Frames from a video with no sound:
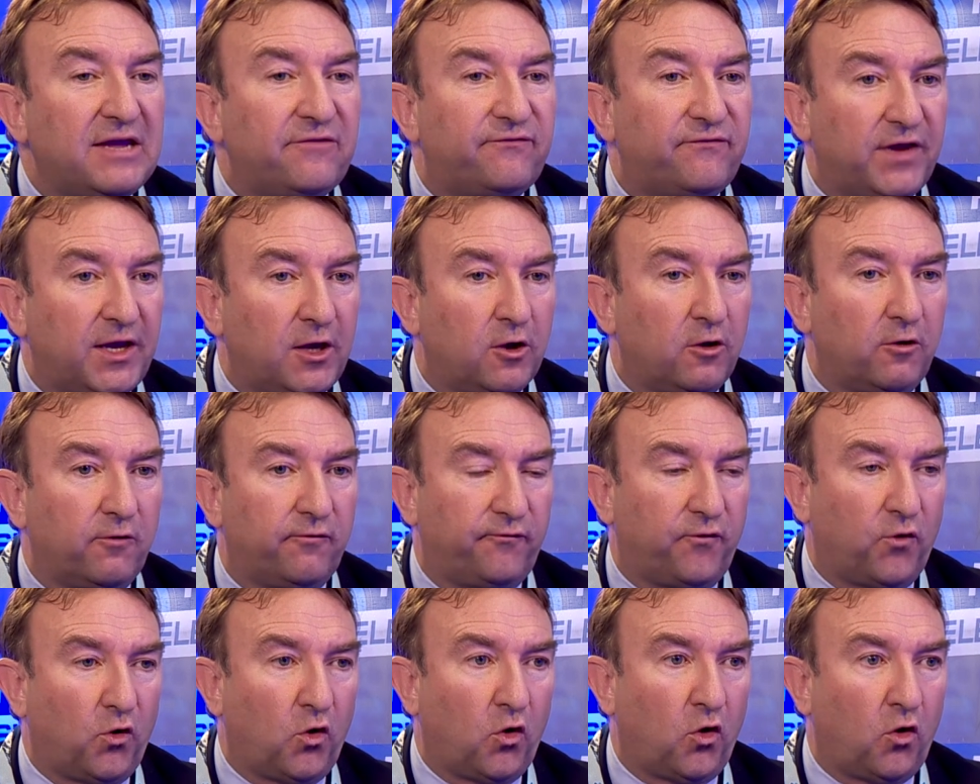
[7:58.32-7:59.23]
feel
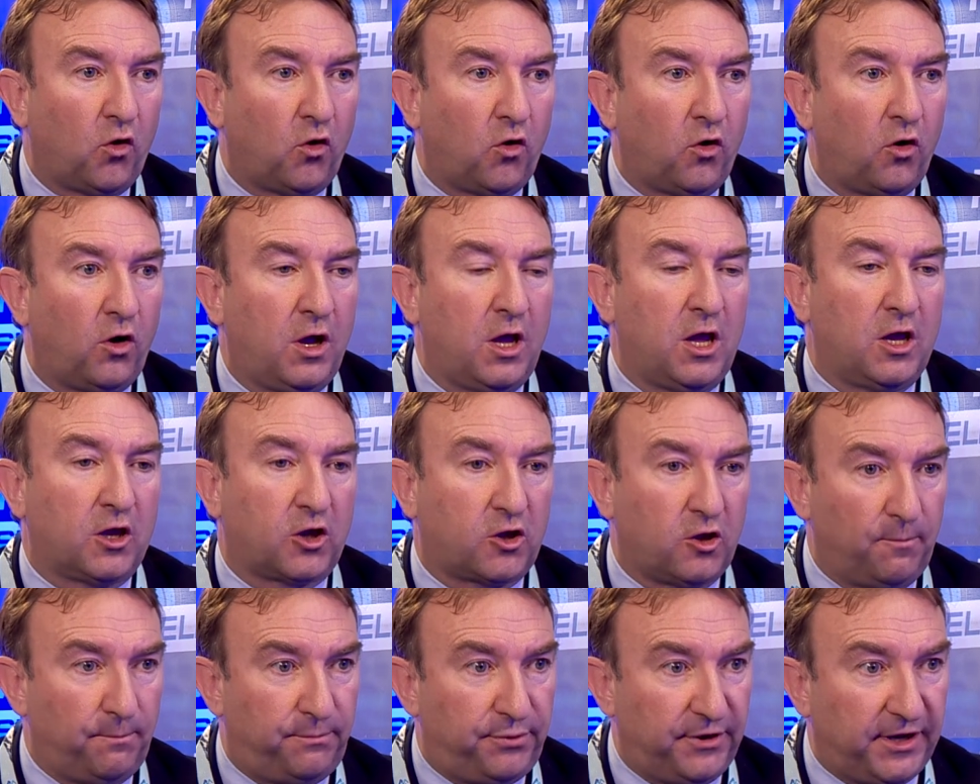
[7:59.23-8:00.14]
for
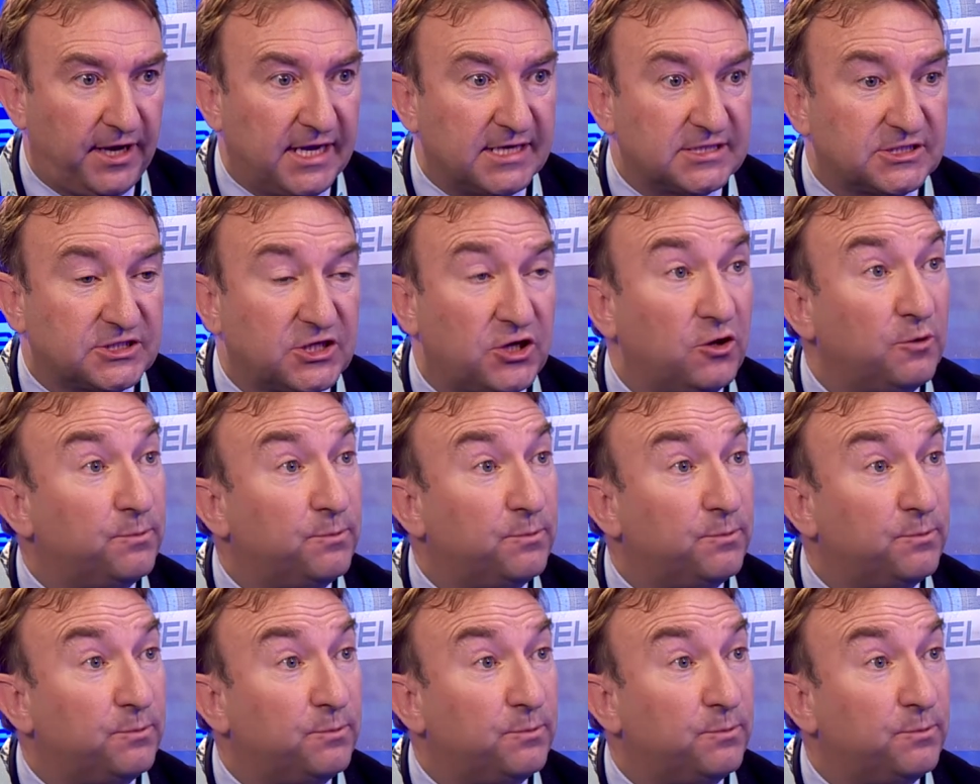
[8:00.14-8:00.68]
companies who